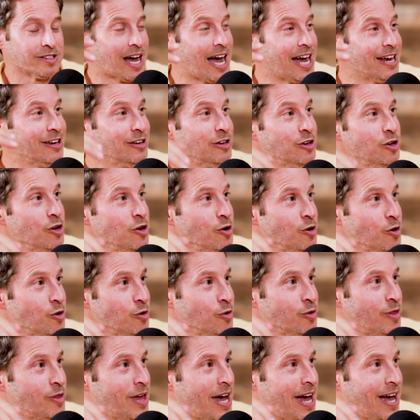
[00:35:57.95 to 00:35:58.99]
I knew
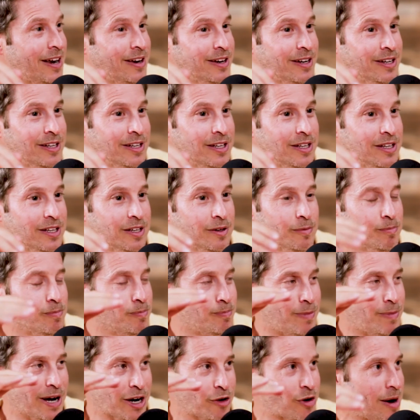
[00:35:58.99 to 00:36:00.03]
that
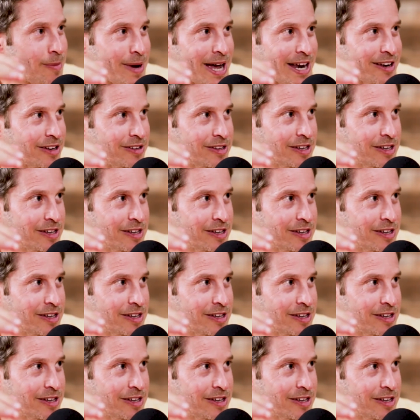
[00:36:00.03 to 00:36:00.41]
my grandma